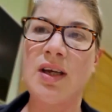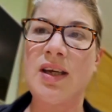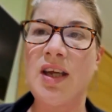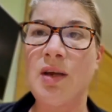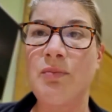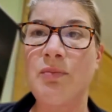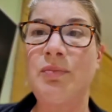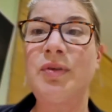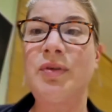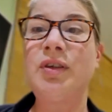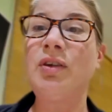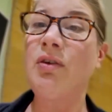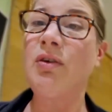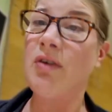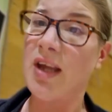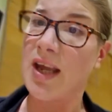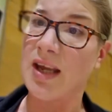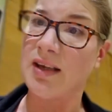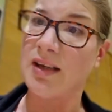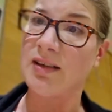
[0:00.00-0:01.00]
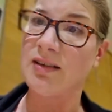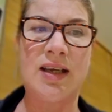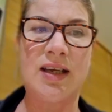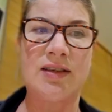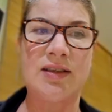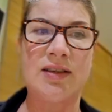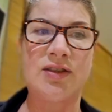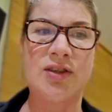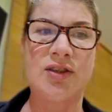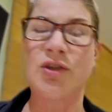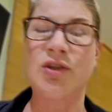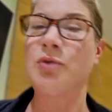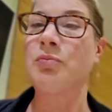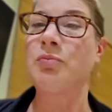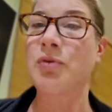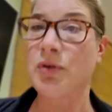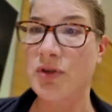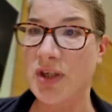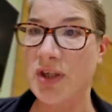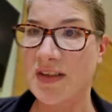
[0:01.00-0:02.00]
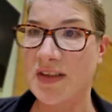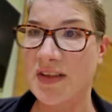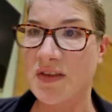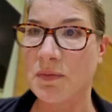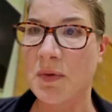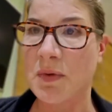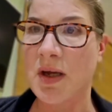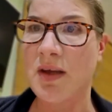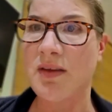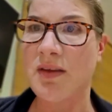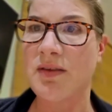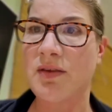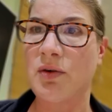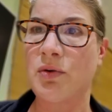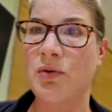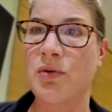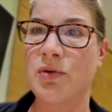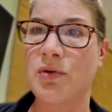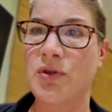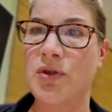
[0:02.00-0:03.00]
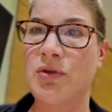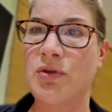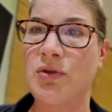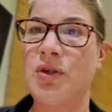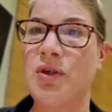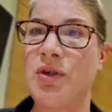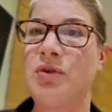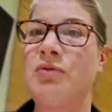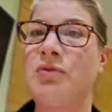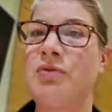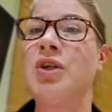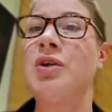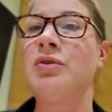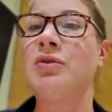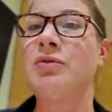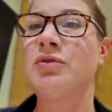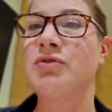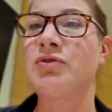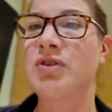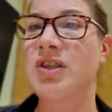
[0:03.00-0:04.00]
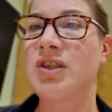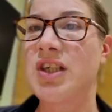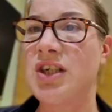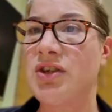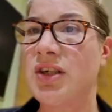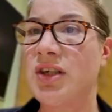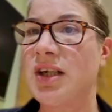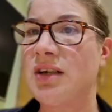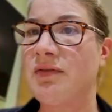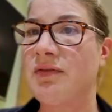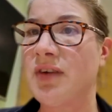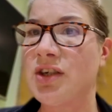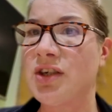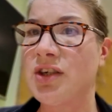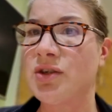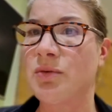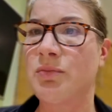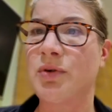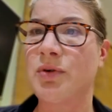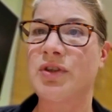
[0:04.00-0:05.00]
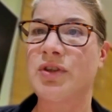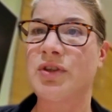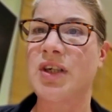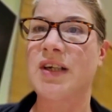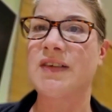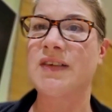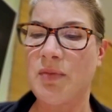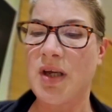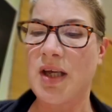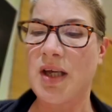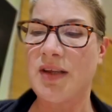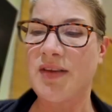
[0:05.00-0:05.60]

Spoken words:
employing to do projects with or to do new strategic innovation projects,